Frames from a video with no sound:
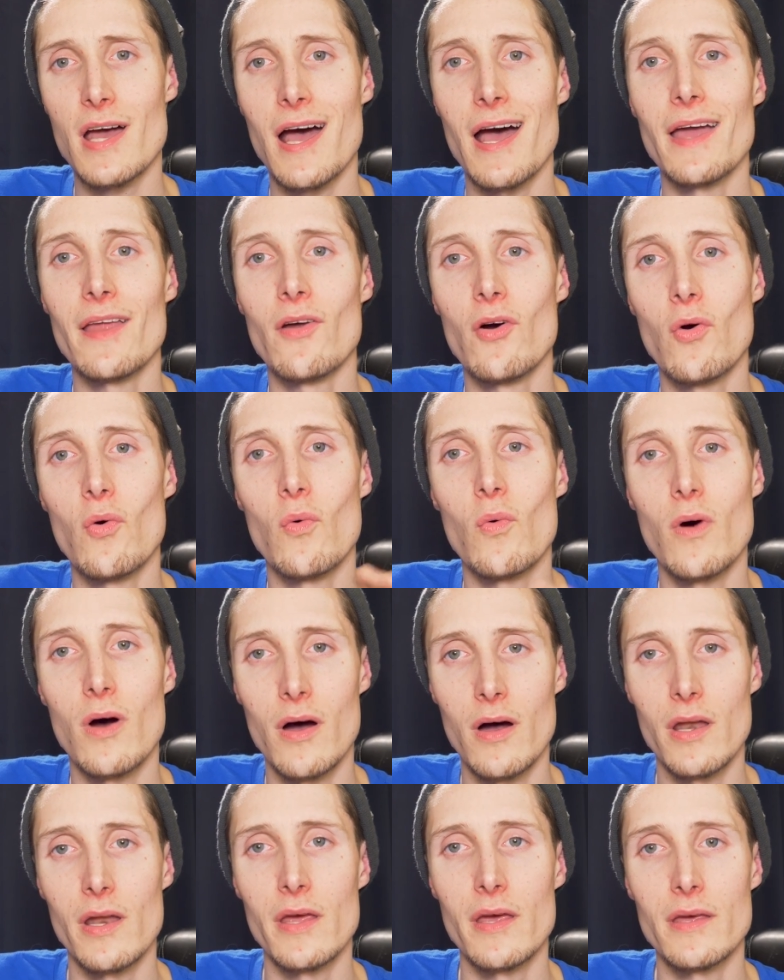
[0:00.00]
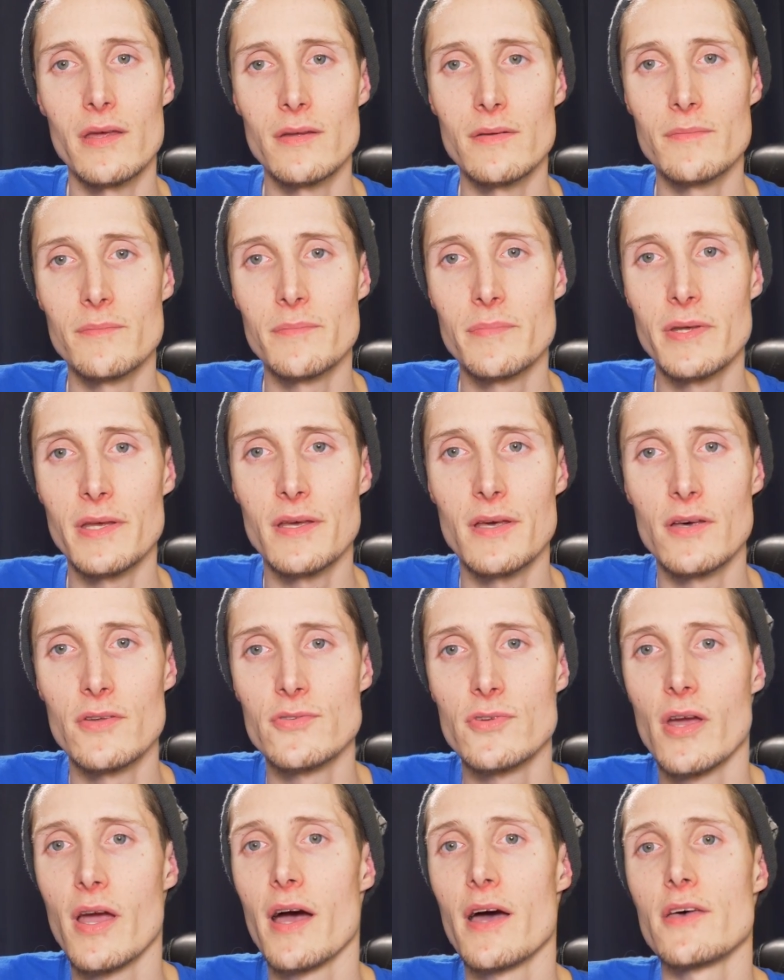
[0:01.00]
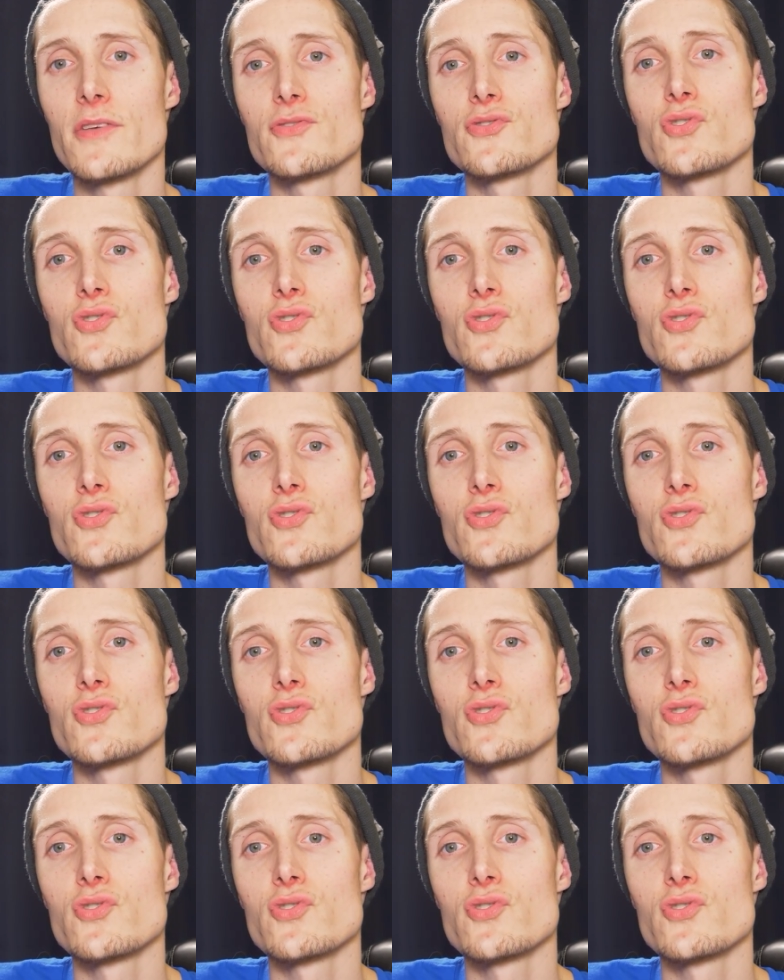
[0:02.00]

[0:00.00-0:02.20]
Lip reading: I don't want it because you guys